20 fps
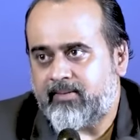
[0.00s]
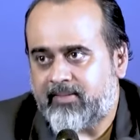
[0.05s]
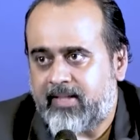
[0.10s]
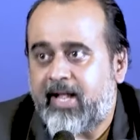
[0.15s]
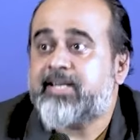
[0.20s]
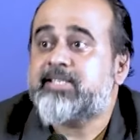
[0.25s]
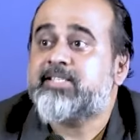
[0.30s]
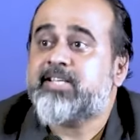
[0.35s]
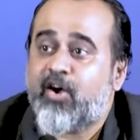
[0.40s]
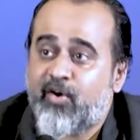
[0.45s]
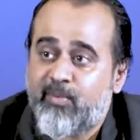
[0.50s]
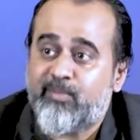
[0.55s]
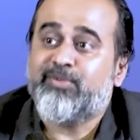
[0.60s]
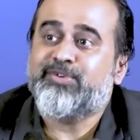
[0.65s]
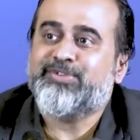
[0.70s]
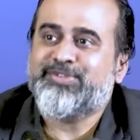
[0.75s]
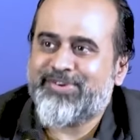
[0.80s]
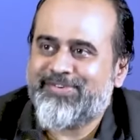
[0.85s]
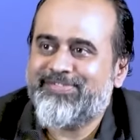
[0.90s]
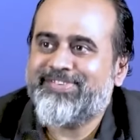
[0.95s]
That's how
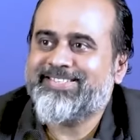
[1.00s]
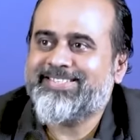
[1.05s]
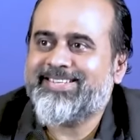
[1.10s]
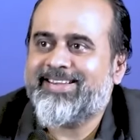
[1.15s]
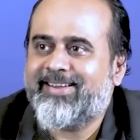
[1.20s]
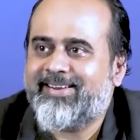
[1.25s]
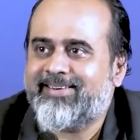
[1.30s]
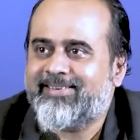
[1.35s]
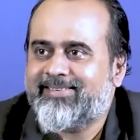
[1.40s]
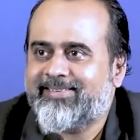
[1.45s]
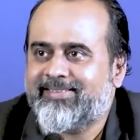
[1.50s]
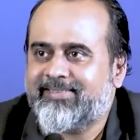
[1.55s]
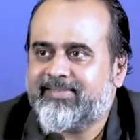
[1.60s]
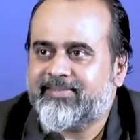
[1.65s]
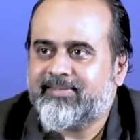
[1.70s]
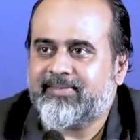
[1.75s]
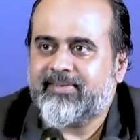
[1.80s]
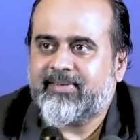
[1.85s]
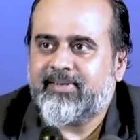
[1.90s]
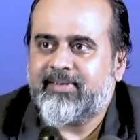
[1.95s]
most of us are.
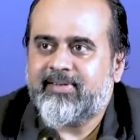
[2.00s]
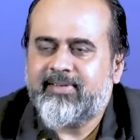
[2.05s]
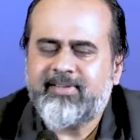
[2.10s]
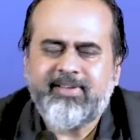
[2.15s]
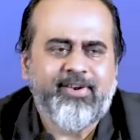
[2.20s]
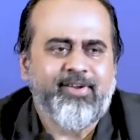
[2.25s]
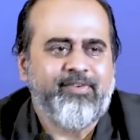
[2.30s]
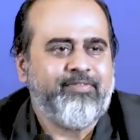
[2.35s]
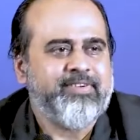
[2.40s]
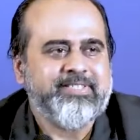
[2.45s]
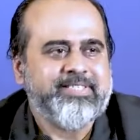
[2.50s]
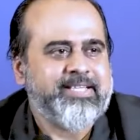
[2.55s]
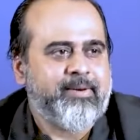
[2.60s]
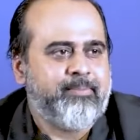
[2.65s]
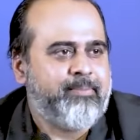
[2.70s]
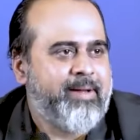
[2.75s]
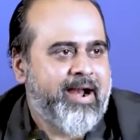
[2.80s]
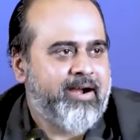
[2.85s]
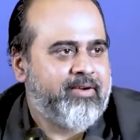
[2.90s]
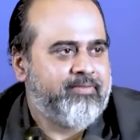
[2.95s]
None of us are
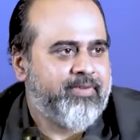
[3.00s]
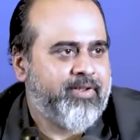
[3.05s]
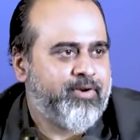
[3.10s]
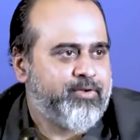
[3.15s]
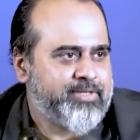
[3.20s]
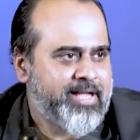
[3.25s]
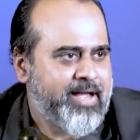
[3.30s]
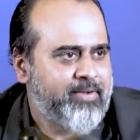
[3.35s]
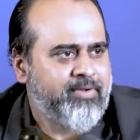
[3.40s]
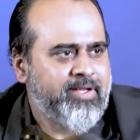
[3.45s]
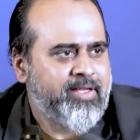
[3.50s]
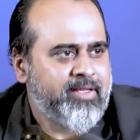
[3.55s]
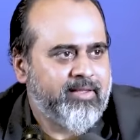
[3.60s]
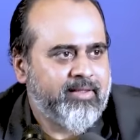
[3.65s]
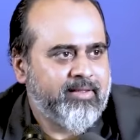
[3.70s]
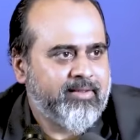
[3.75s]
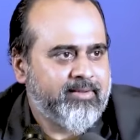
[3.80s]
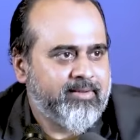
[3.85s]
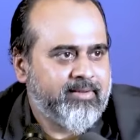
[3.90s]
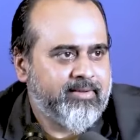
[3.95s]
bad fellows, are we?
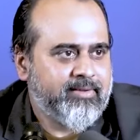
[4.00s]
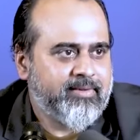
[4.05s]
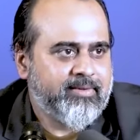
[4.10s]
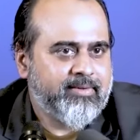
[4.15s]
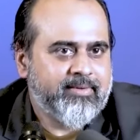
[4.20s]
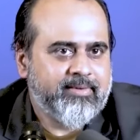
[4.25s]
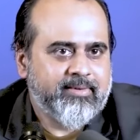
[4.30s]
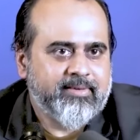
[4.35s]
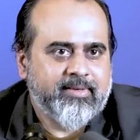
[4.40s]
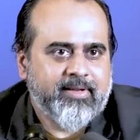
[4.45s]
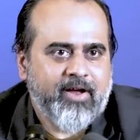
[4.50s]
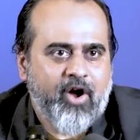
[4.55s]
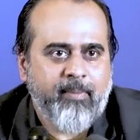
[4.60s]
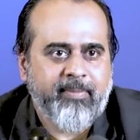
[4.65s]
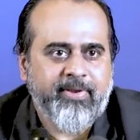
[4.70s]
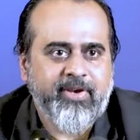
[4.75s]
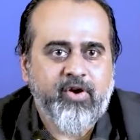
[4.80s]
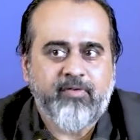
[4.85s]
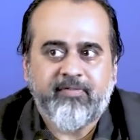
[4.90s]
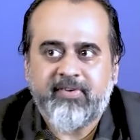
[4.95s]
How
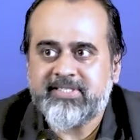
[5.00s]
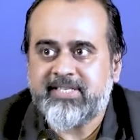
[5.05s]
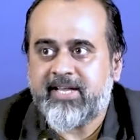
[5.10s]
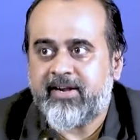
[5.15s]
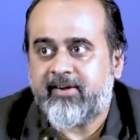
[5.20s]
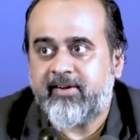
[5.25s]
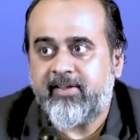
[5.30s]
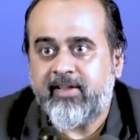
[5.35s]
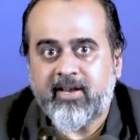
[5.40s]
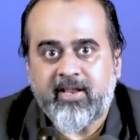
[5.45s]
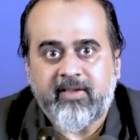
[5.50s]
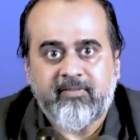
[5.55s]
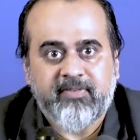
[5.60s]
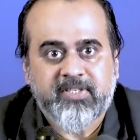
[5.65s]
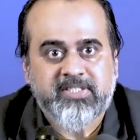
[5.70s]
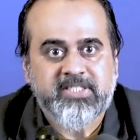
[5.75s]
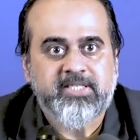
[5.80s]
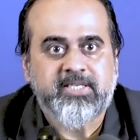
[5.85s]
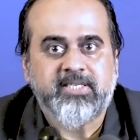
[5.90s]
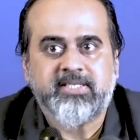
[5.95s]
many of us are really
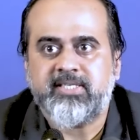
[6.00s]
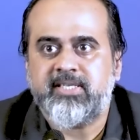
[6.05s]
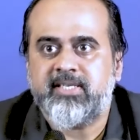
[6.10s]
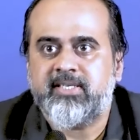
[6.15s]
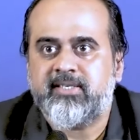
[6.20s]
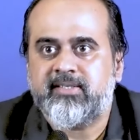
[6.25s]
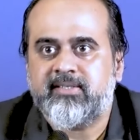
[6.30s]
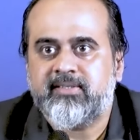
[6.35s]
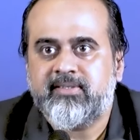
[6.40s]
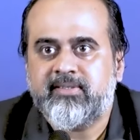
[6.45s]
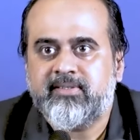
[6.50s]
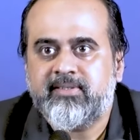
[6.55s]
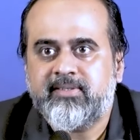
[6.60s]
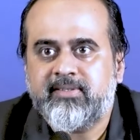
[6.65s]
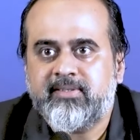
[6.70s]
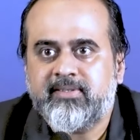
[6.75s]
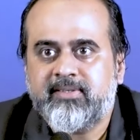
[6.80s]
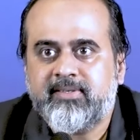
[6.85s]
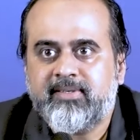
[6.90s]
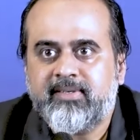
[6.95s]
vicious here?
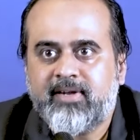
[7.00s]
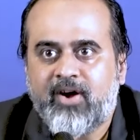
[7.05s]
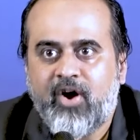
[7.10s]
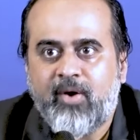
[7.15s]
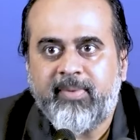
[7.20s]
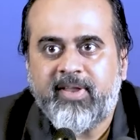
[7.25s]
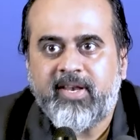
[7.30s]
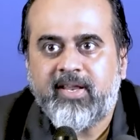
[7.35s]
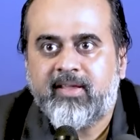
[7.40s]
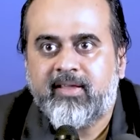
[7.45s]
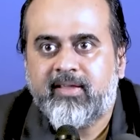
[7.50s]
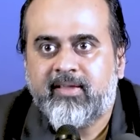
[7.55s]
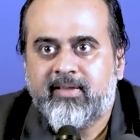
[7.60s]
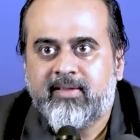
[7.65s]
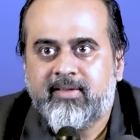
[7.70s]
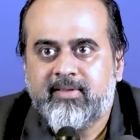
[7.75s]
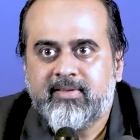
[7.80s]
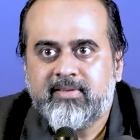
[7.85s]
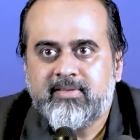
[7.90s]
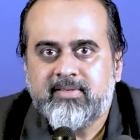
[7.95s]
How many?
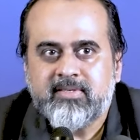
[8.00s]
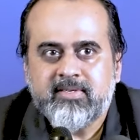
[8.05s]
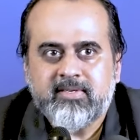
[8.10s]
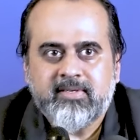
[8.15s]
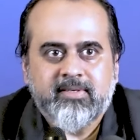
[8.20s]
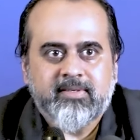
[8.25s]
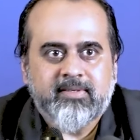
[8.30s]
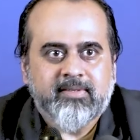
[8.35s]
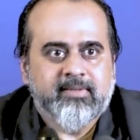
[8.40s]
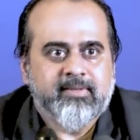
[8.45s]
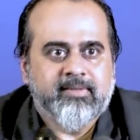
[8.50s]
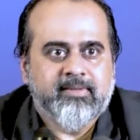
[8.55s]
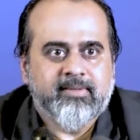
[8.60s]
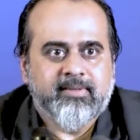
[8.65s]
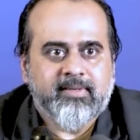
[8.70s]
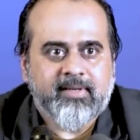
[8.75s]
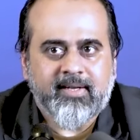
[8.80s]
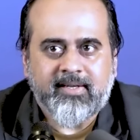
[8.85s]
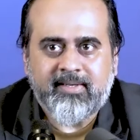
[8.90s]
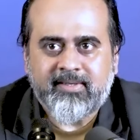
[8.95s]

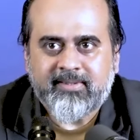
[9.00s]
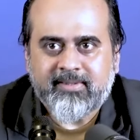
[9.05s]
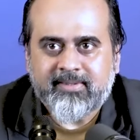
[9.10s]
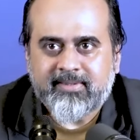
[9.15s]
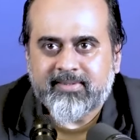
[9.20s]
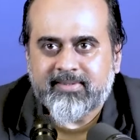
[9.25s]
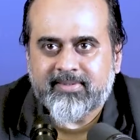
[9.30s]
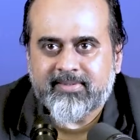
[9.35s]
Huh?